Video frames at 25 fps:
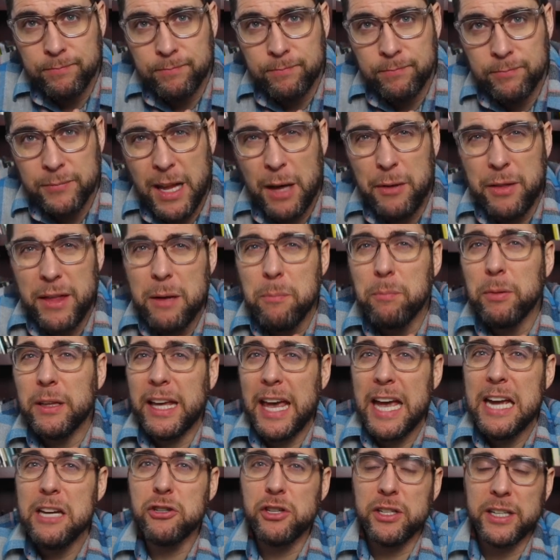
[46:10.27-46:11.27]
Now, the
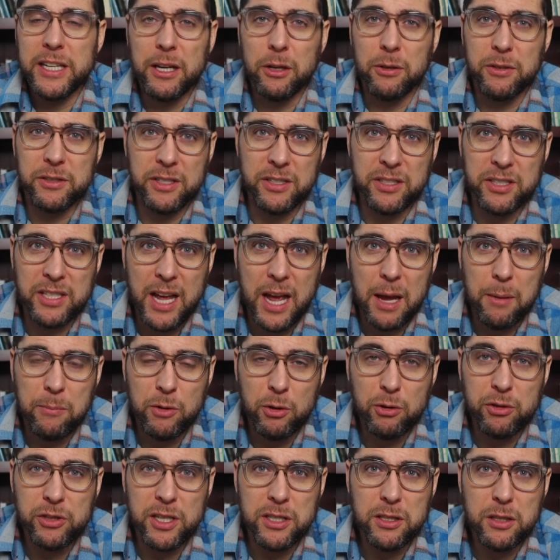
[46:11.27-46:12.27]
implication here is the same.
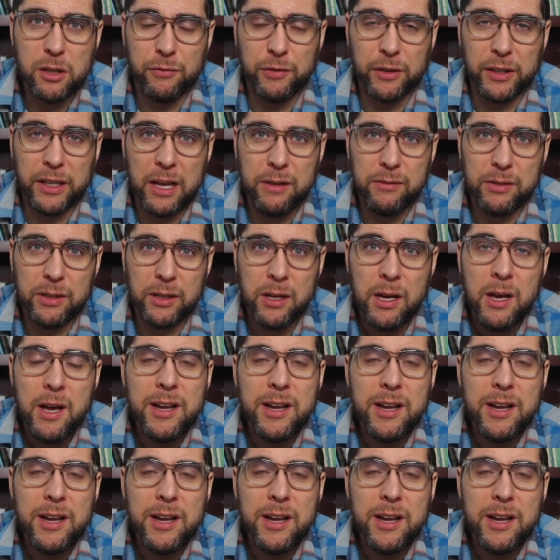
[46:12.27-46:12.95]
Your sins are forgiven.